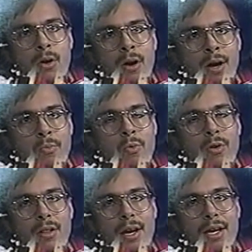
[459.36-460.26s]

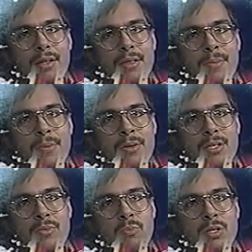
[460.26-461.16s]
unwarlike. The
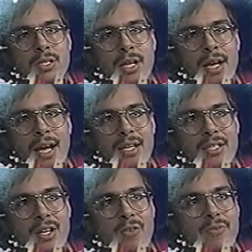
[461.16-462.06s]
person instead had
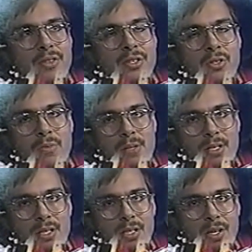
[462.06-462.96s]
to sell for the
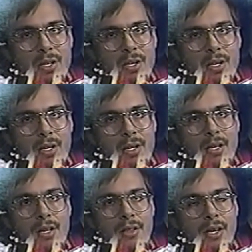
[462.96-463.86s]
Germans.
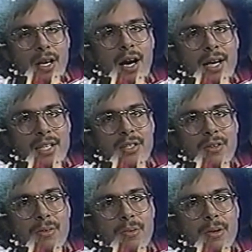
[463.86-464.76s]
The
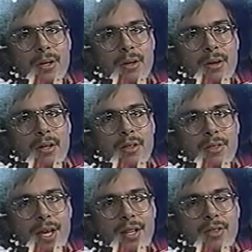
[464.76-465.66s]
Kaiser,
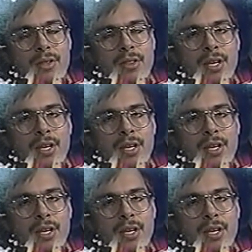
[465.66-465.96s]
then